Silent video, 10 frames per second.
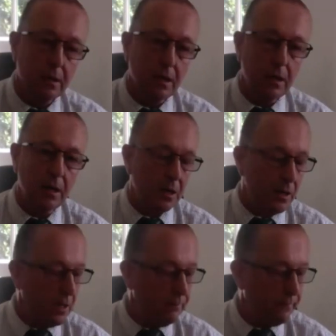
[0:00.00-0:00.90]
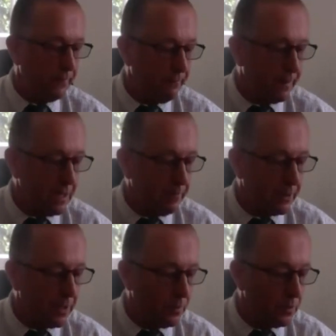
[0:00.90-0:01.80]
If
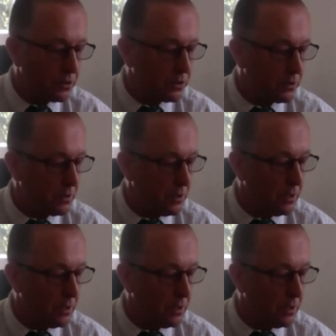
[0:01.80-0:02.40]
anybody was